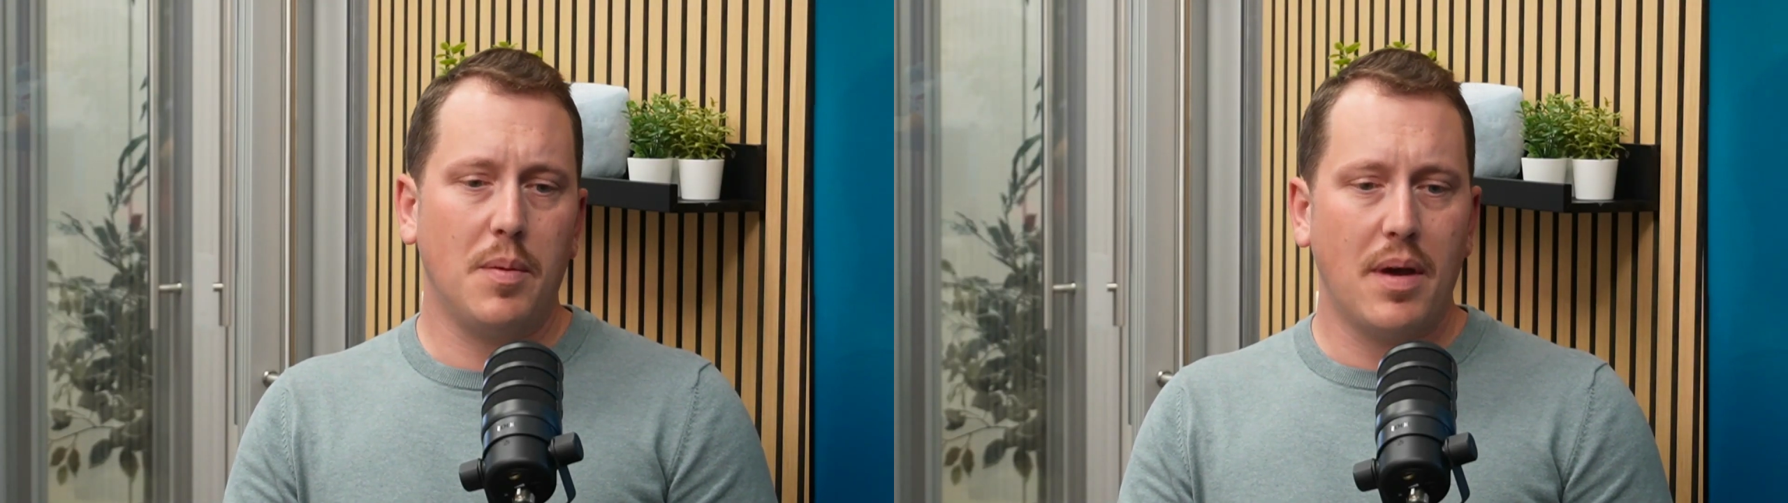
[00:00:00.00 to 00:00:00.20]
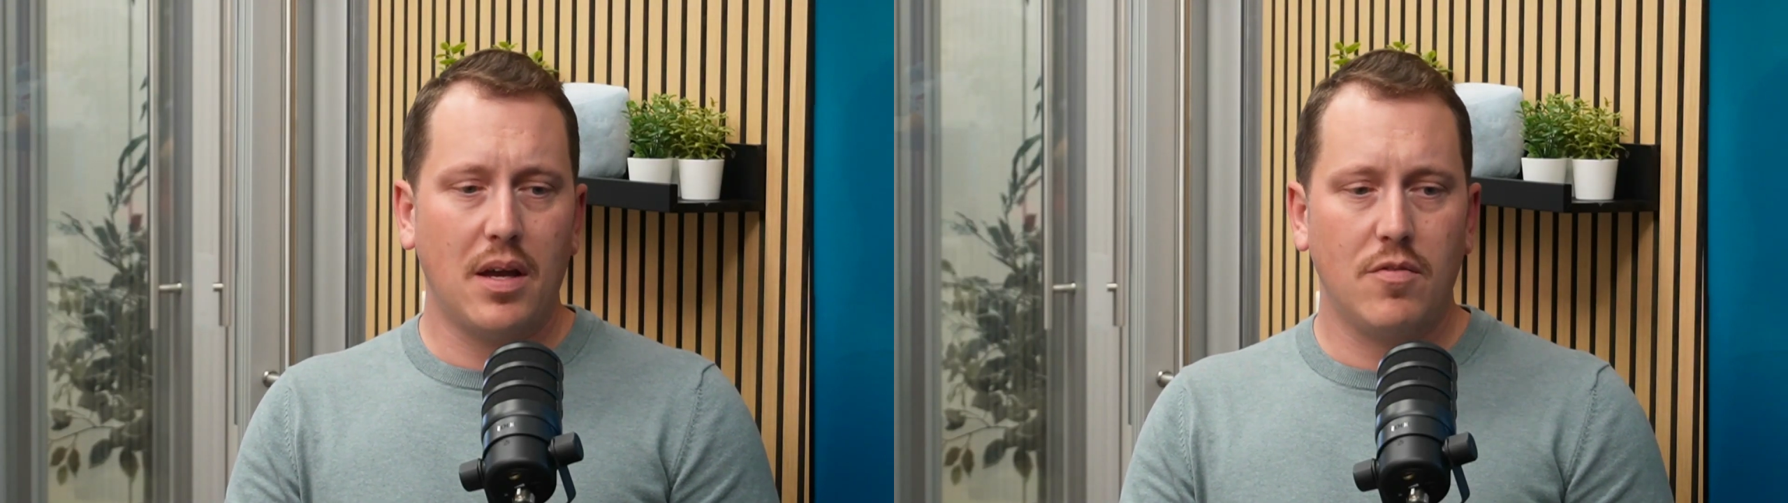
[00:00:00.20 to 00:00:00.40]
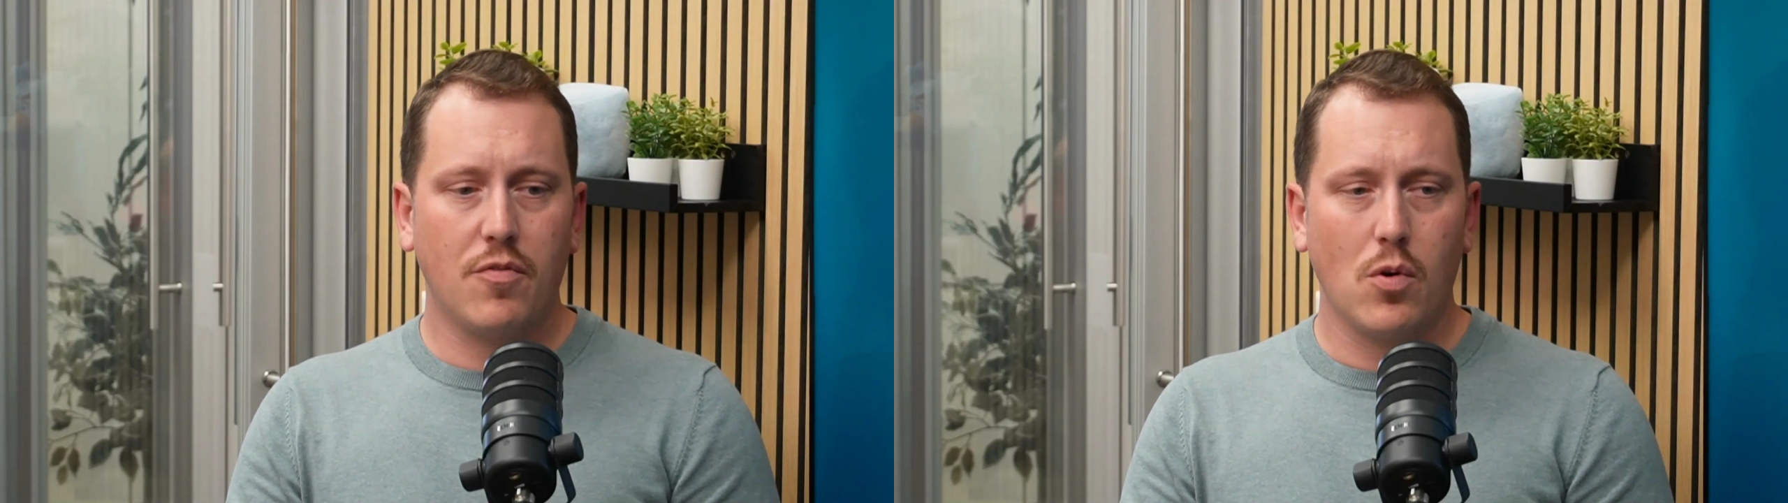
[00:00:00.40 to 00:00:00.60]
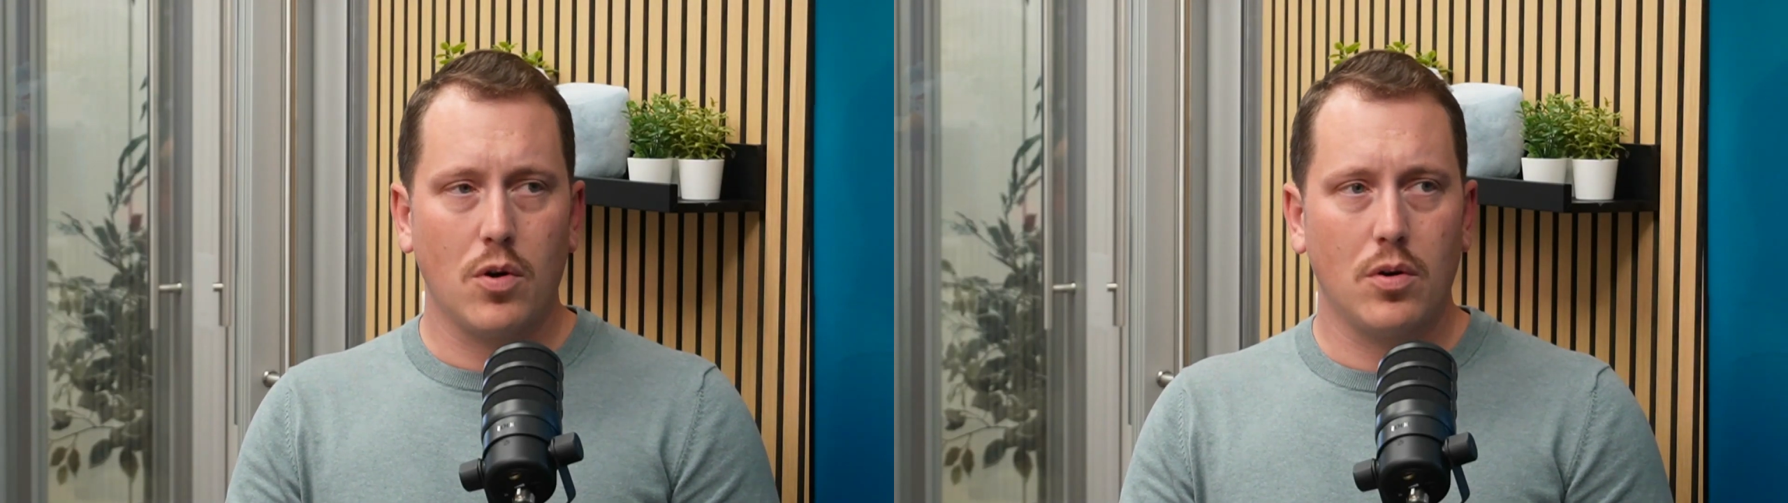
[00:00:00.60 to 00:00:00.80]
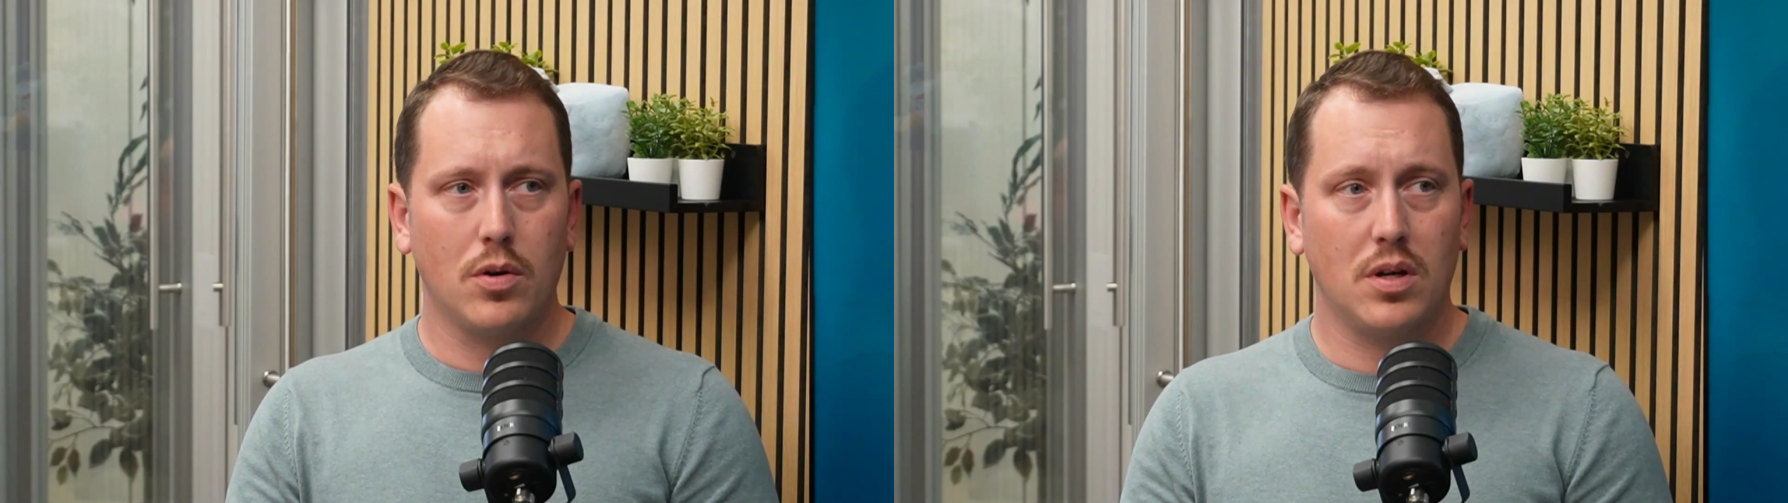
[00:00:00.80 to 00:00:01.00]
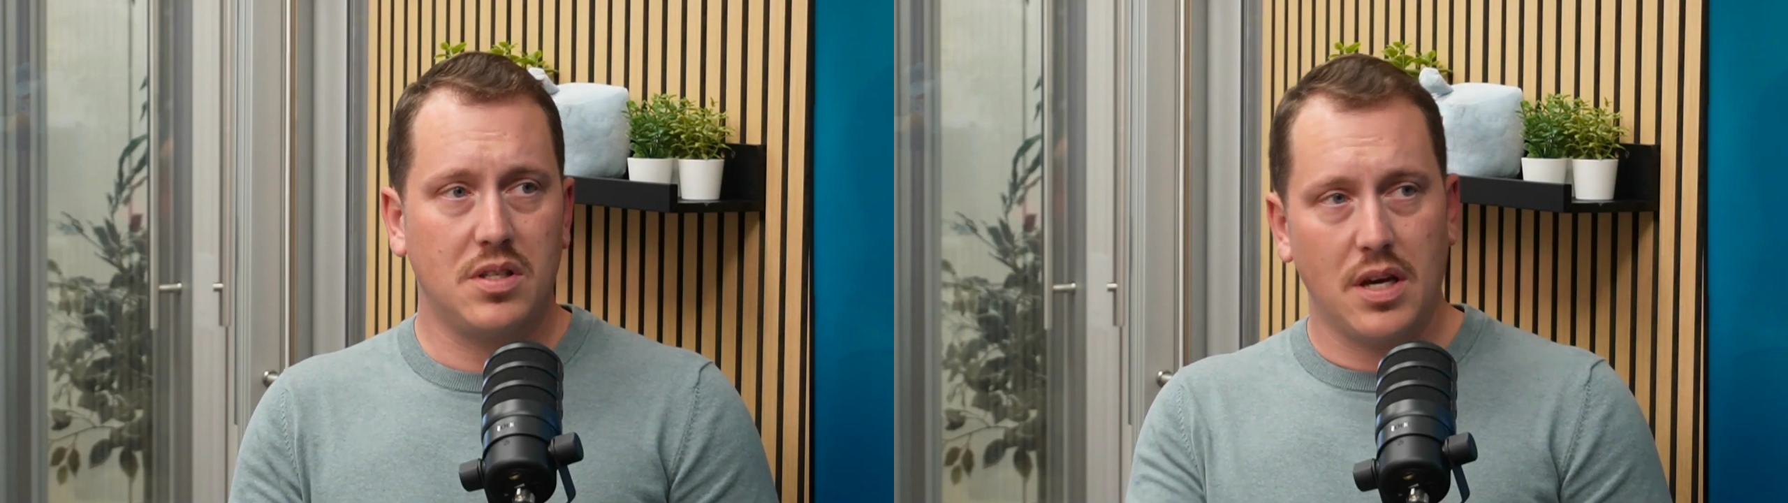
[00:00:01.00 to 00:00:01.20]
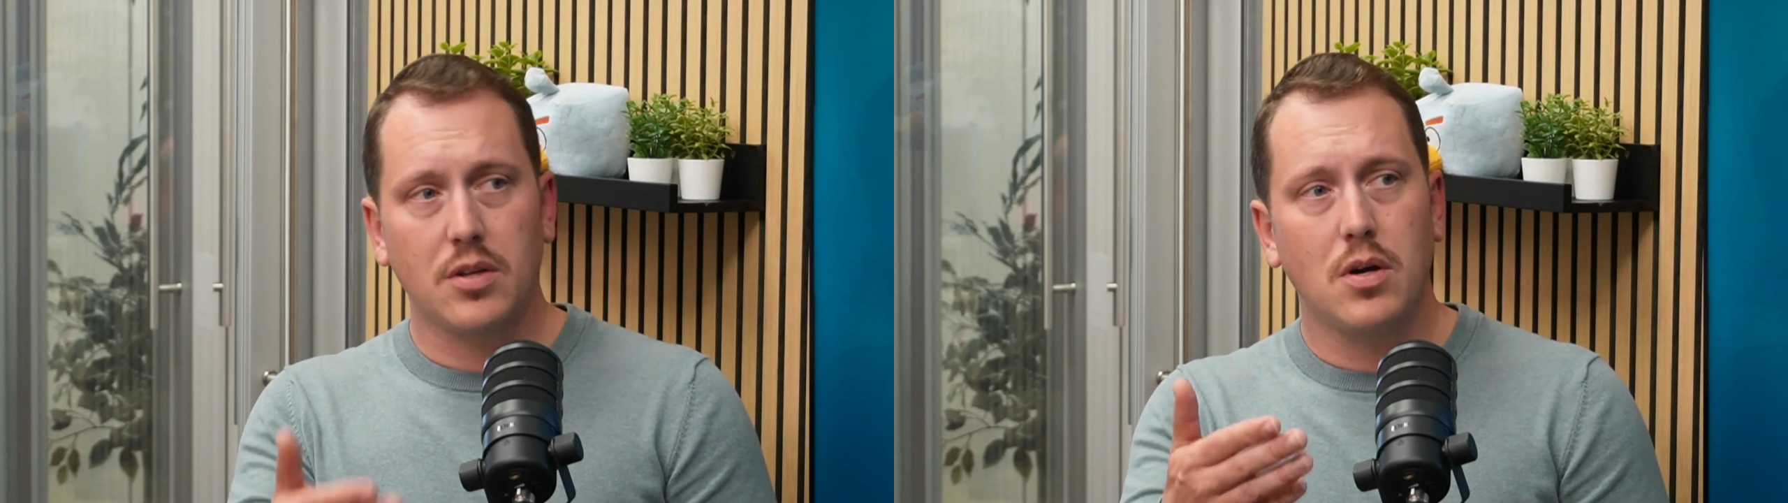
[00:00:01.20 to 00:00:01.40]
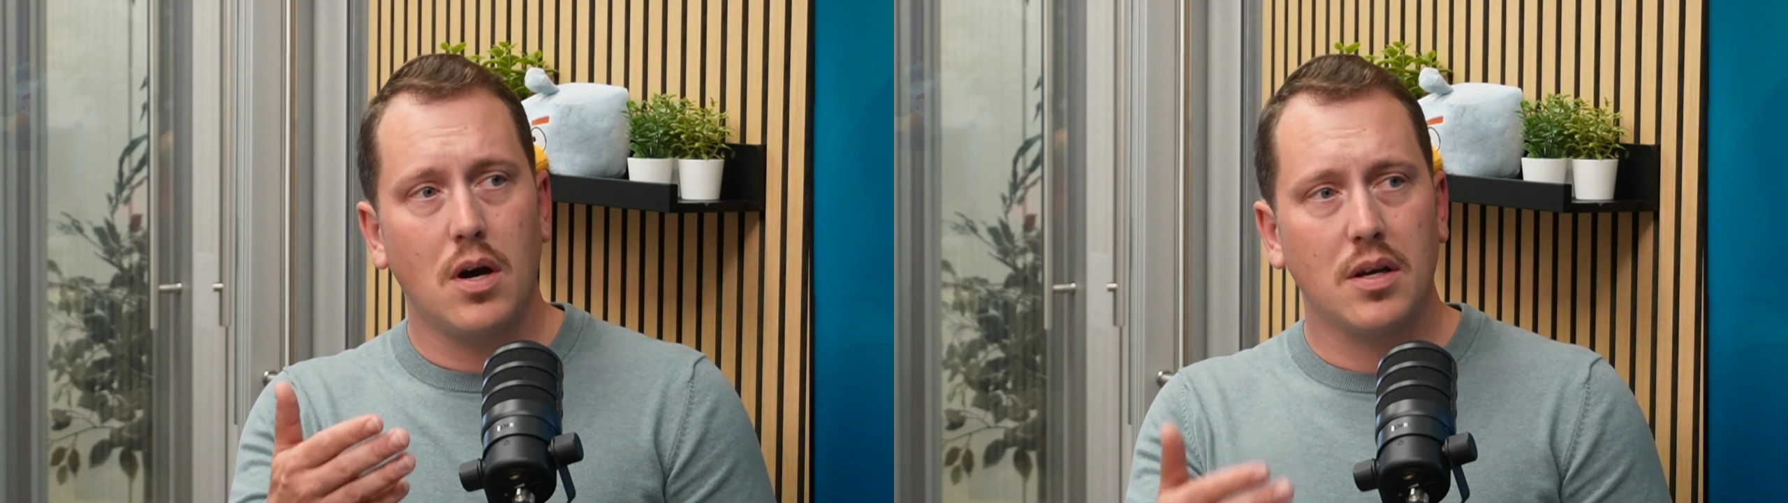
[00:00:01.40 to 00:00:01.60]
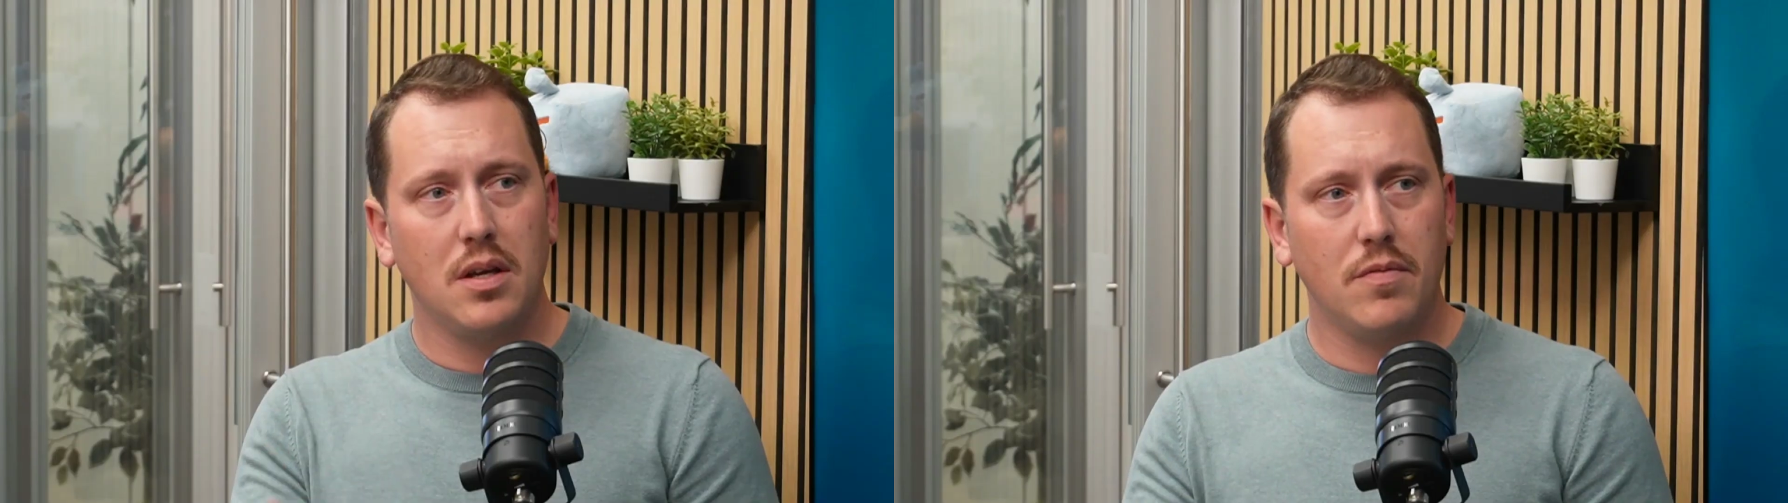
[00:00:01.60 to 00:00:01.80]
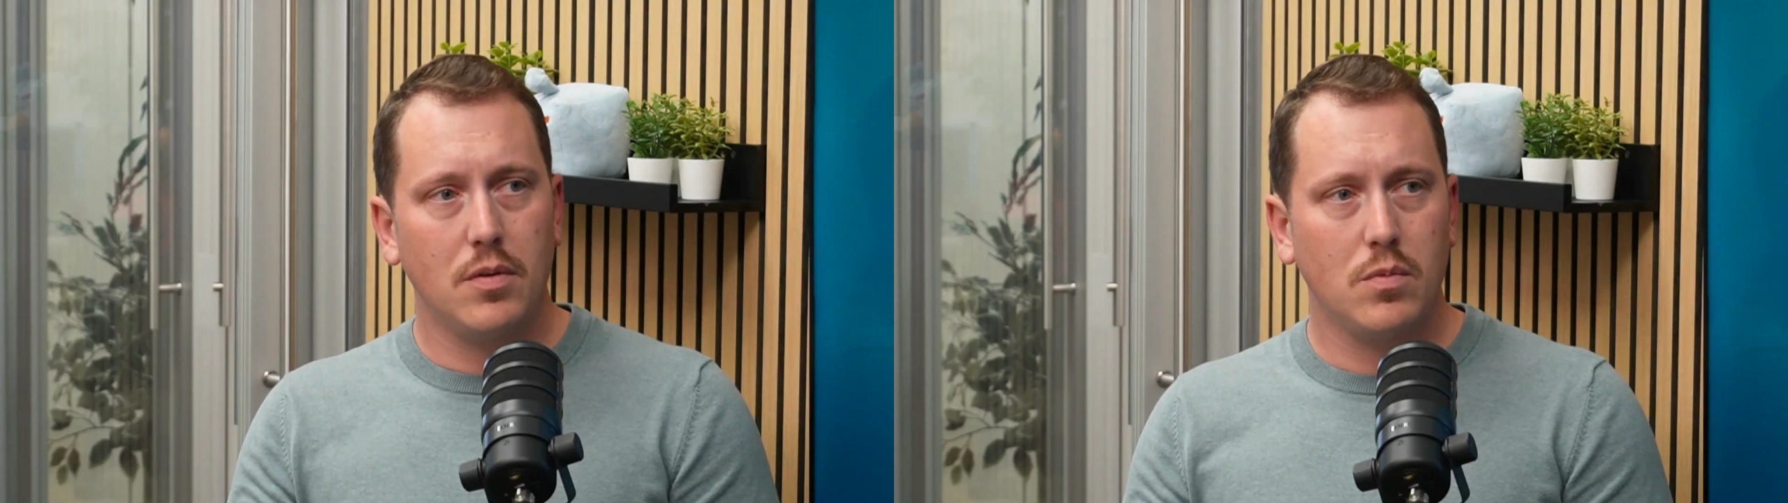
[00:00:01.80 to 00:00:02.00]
made for a TikTok even,